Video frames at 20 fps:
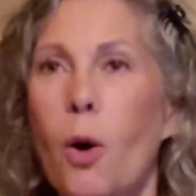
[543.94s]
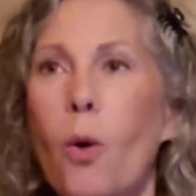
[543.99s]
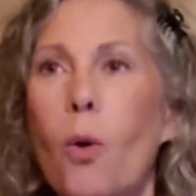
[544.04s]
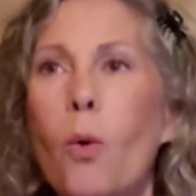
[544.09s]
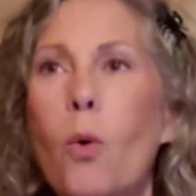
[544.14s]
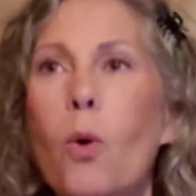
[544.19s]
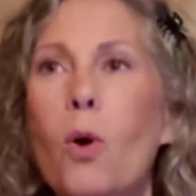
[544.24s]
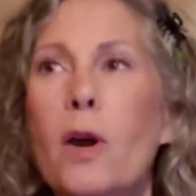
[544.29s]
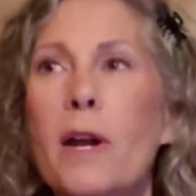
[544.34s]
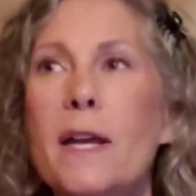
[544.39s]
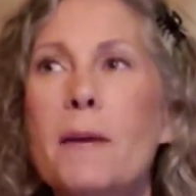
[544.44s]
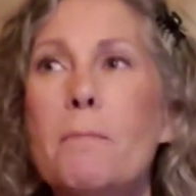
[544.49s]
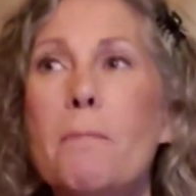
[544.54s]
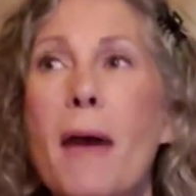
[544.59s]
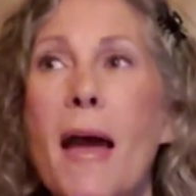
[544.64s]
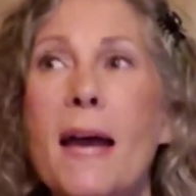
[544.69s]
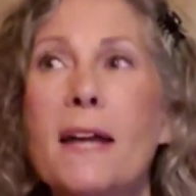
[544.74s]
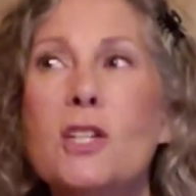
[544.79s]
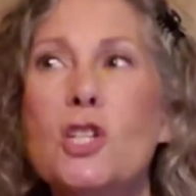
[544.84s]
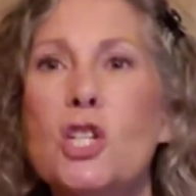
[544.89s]
Or
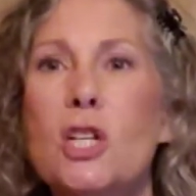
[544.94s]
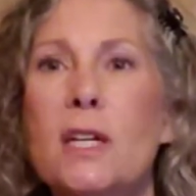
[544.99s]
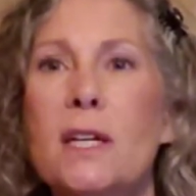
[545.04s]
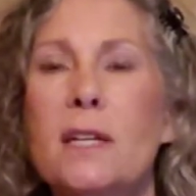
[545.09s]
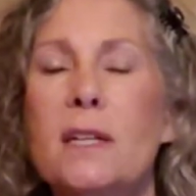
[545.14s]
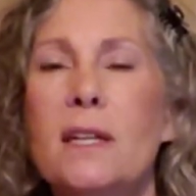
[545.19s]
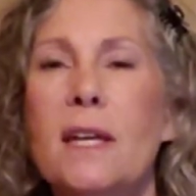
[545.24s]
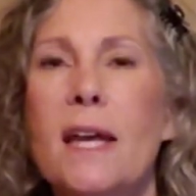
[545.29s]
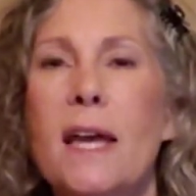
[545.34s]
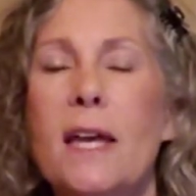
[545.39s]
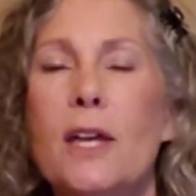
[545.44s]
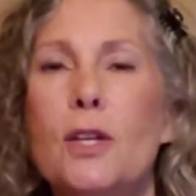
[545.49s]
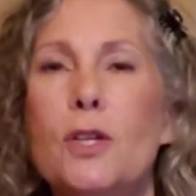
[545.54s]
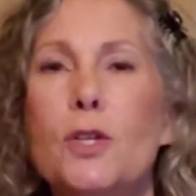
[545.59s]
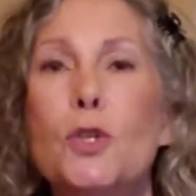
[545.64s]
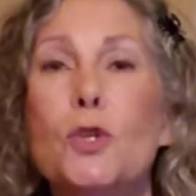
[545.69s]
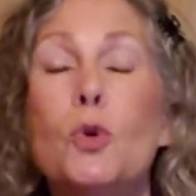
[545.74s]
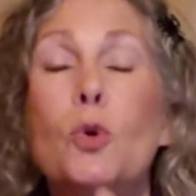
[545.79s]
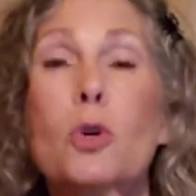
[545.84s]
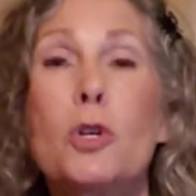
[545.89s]
imagine
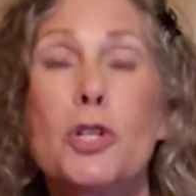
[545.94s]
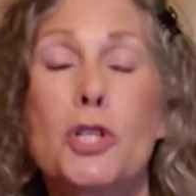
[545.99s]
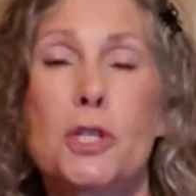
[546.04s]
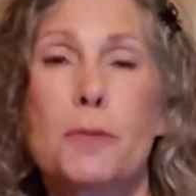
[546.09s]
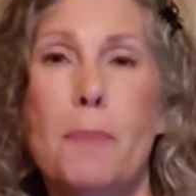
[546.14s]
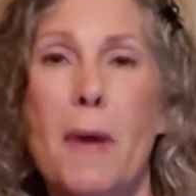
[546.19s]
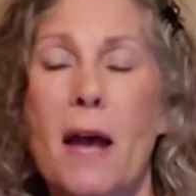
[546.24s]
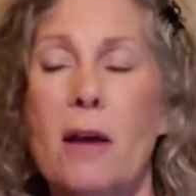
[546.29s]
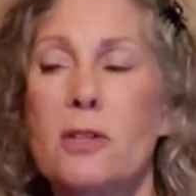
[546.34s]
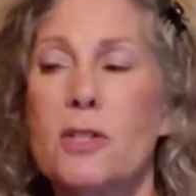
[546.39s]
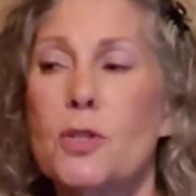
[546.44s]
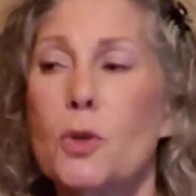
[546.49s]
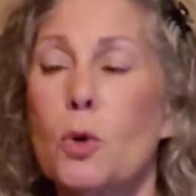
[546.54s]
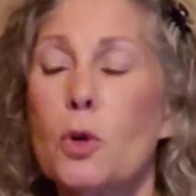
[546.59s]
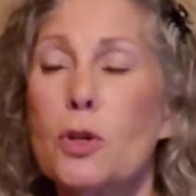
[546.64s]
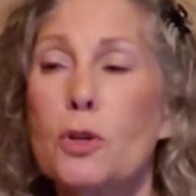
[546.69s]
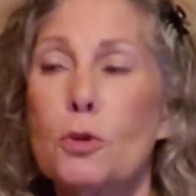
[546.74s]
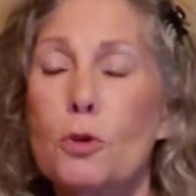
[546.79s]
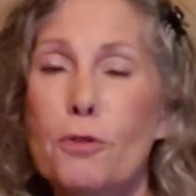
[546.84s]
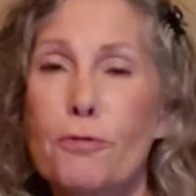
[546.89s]
your spouse
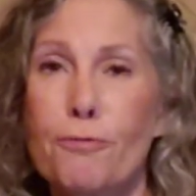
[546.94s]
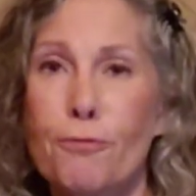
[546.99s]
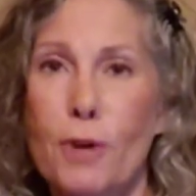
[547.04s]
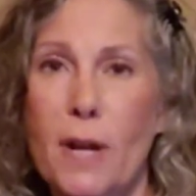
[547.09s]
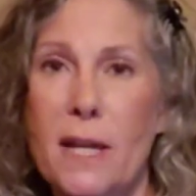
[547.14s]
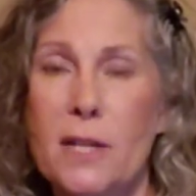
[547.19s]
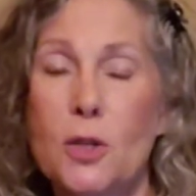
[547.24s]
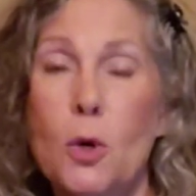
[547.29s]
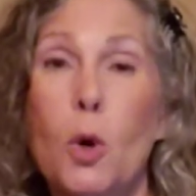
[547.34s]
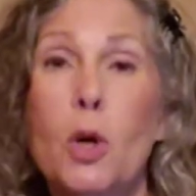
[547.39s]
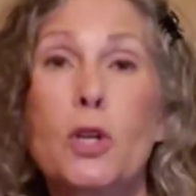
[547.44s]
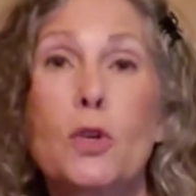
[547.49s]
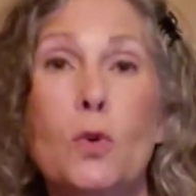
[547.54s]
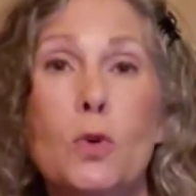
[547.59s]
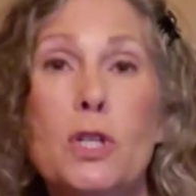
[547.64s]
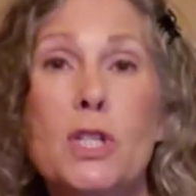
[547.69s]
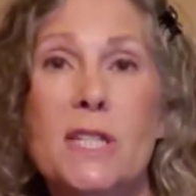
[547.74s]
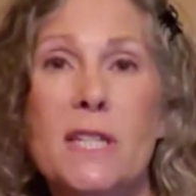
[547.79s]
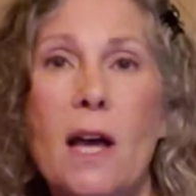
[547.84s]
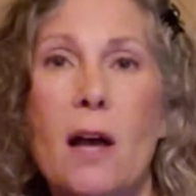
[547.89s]
or your friend or
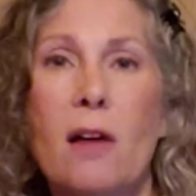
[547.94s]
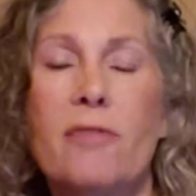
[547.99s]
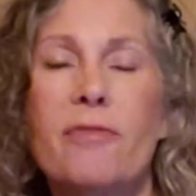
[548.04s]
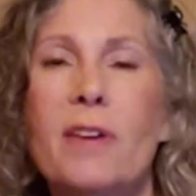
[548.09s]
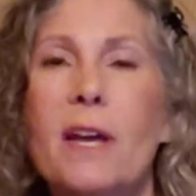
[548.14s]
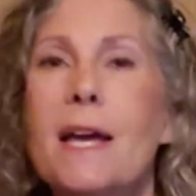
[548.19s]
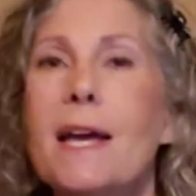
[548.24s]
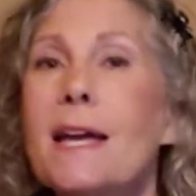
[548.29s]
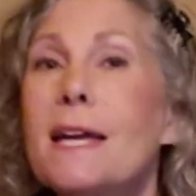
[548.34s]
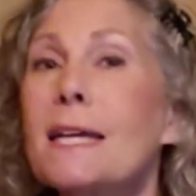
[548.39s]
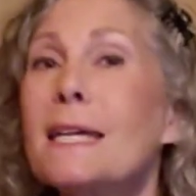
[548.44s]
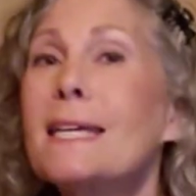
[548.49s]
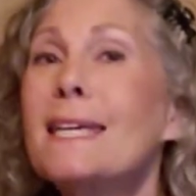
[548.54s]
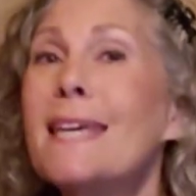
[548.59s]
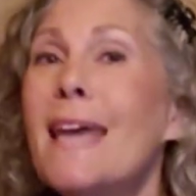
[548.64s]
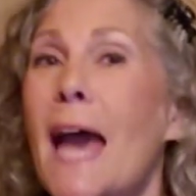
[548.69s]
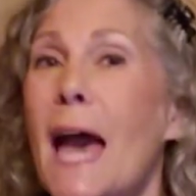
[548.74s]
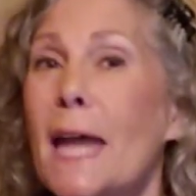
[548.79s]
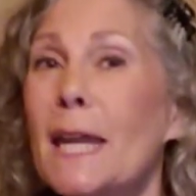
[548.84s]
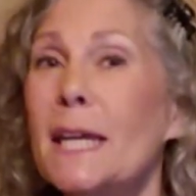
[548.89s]
yourself
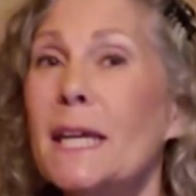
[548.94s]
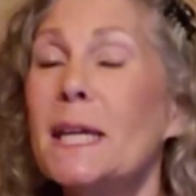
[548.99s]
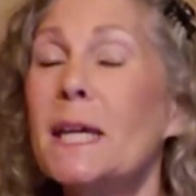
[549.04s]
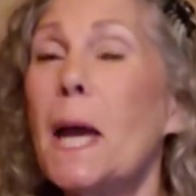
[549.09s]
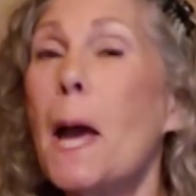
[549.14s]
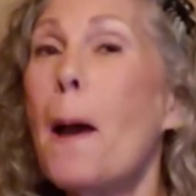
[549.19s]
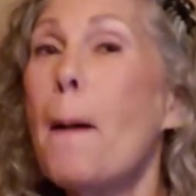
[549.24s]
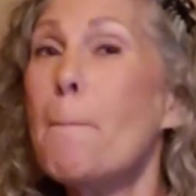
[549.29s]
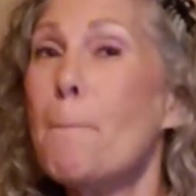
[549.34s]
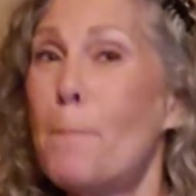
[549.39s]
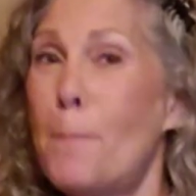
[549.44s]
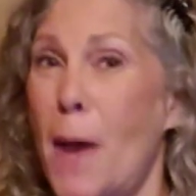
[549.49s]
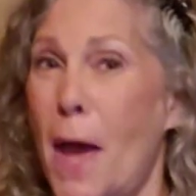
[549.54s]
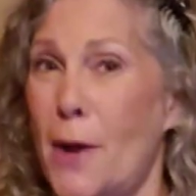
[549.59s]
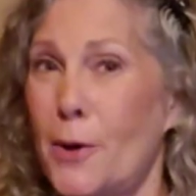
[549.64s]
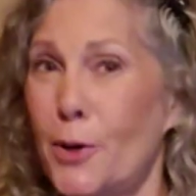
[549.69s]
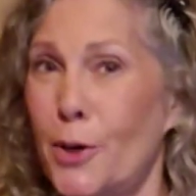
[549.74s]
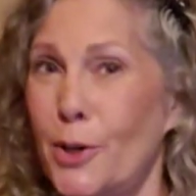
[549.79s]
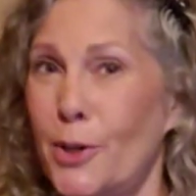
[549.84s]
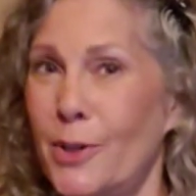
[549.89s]
getting
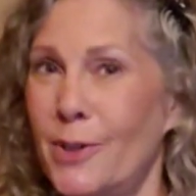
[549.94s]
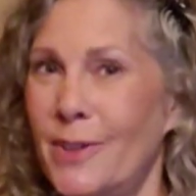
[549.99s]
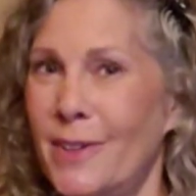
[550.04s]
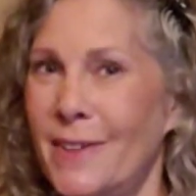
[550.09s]
better.